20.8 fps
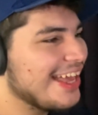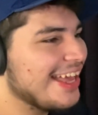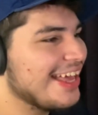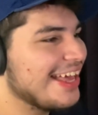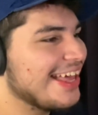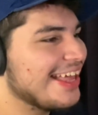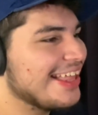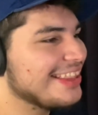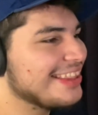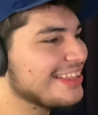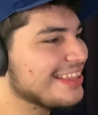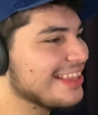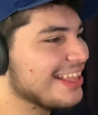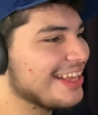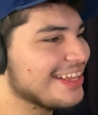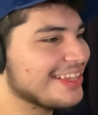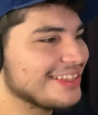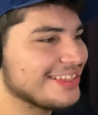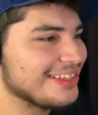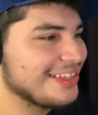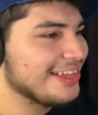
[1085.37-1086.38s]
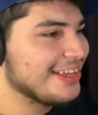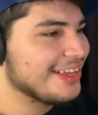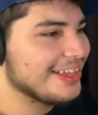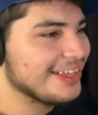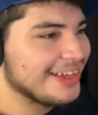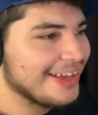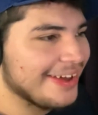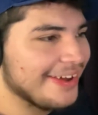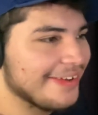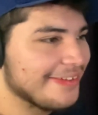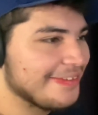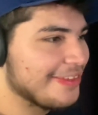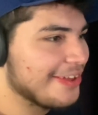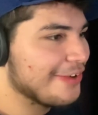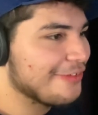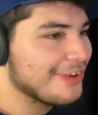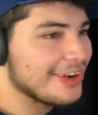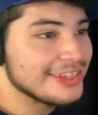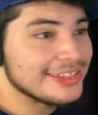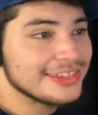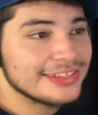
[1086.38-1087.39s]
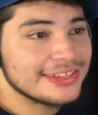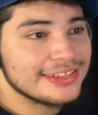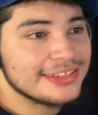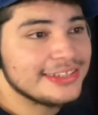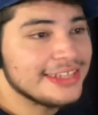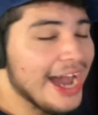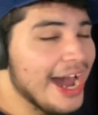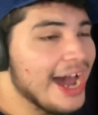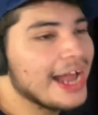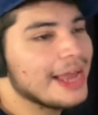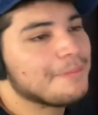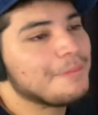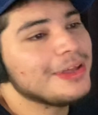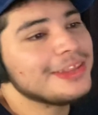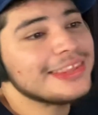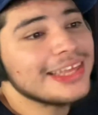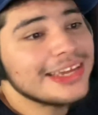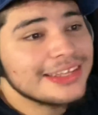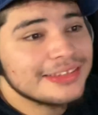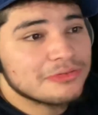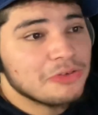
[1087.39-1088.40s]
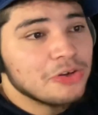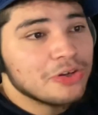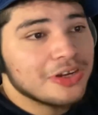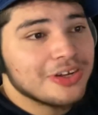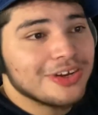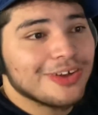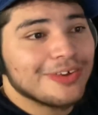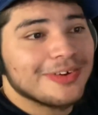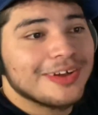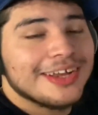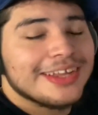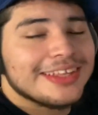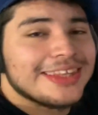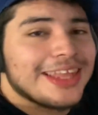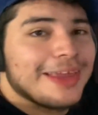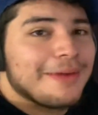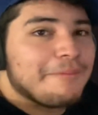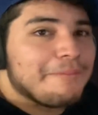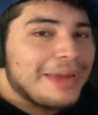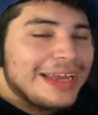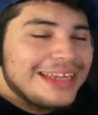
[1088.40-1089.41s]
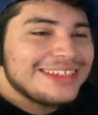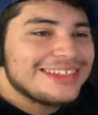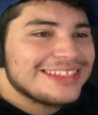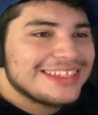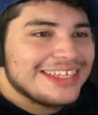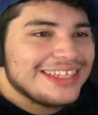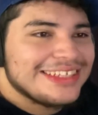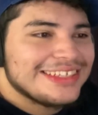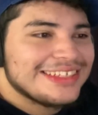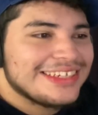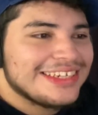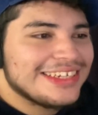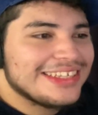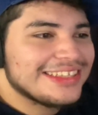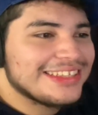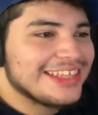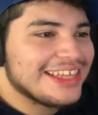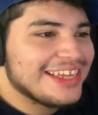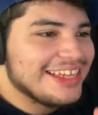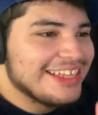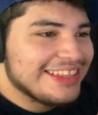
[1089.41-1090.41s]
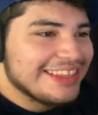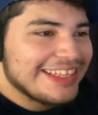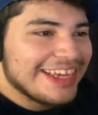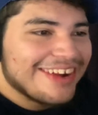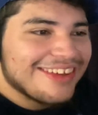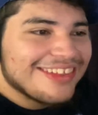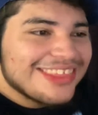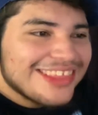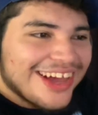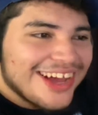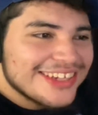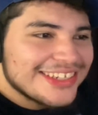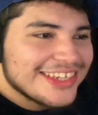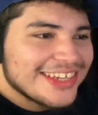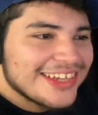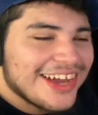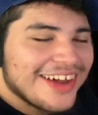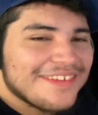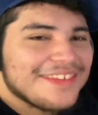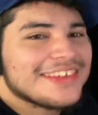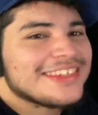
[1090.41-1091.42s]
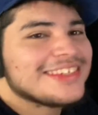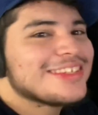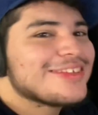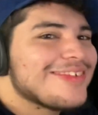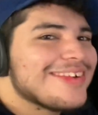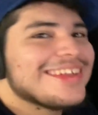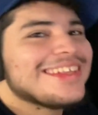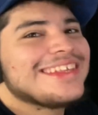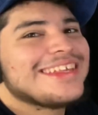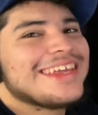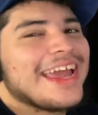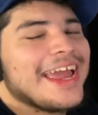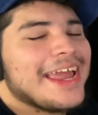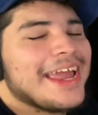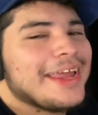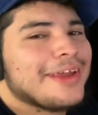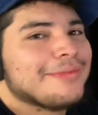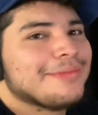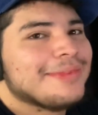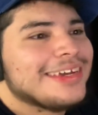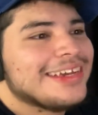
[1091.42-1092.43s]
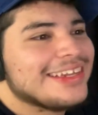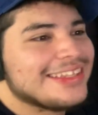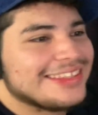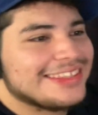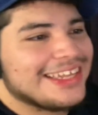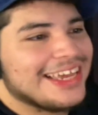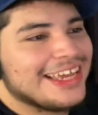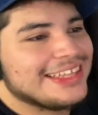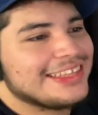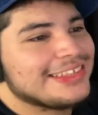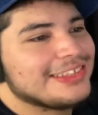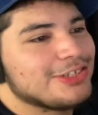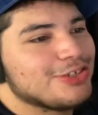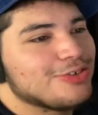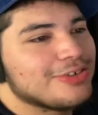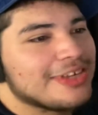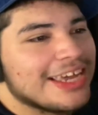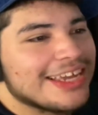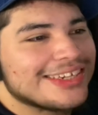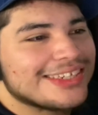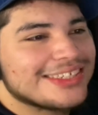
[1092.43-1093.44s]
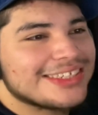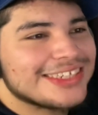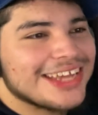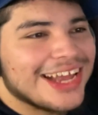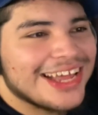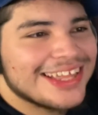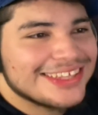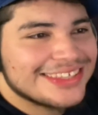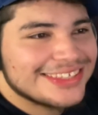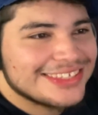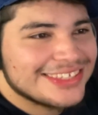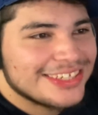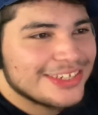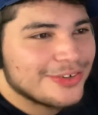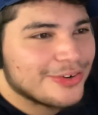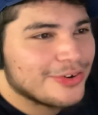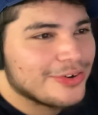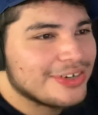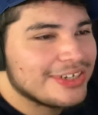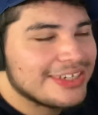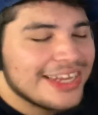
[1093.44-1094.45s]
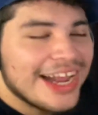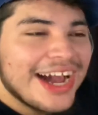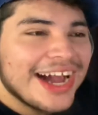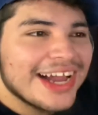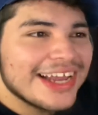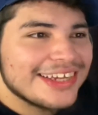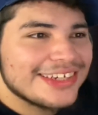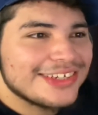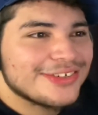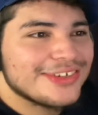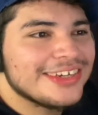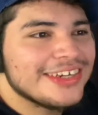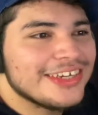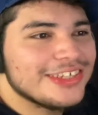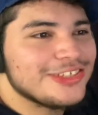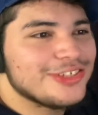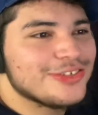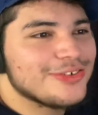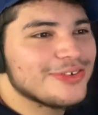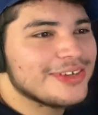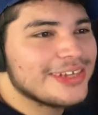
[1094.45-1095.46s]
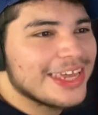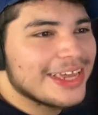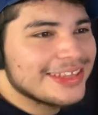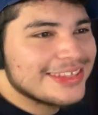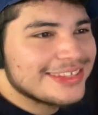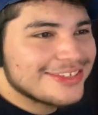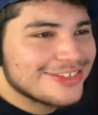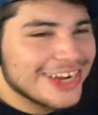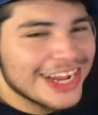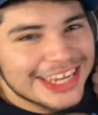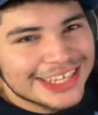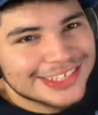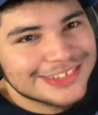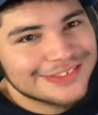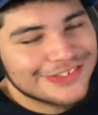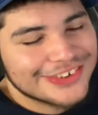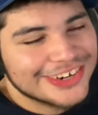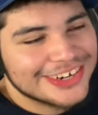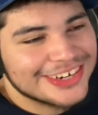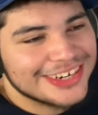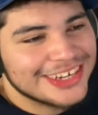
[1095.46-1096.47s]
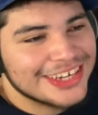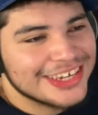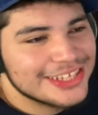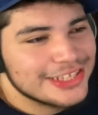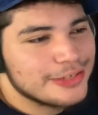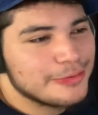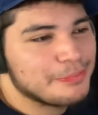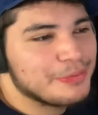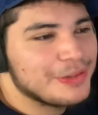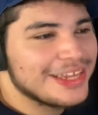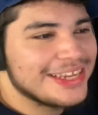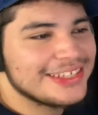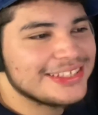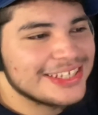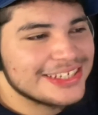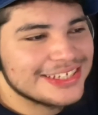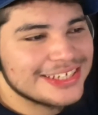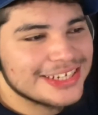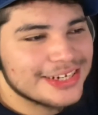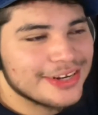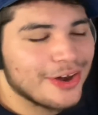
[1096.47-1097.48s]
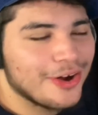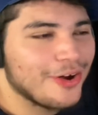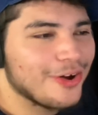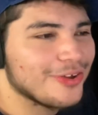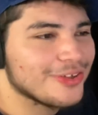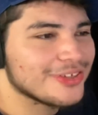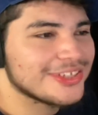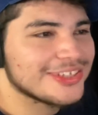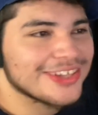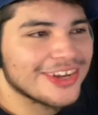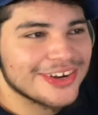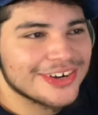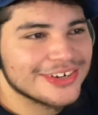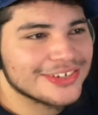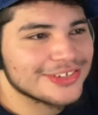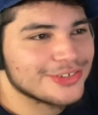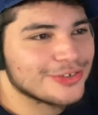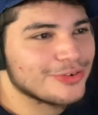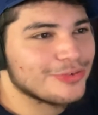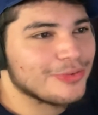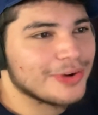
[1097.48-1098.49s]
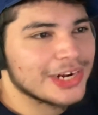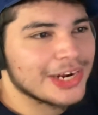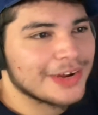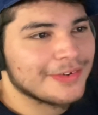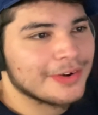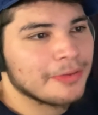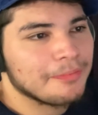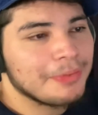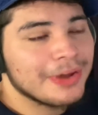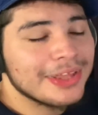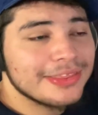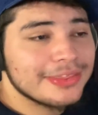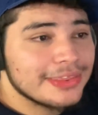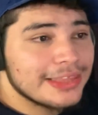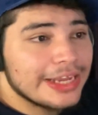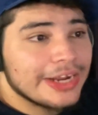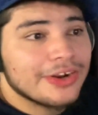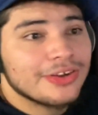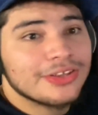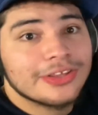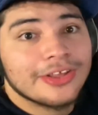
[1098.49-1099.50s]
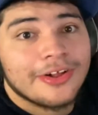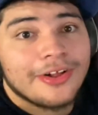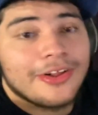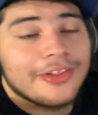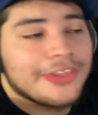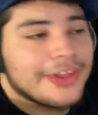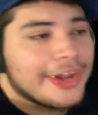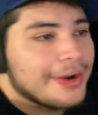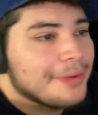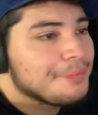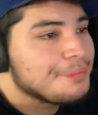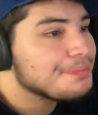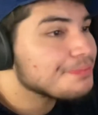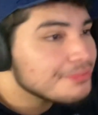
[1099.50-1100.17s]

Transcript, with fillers: and a lot of their friends die, but they no no no. They mentioned in their logic of the Squid Game that you get shot or died, you get transferred to PlayStation All Stars or whatever. But they're no they're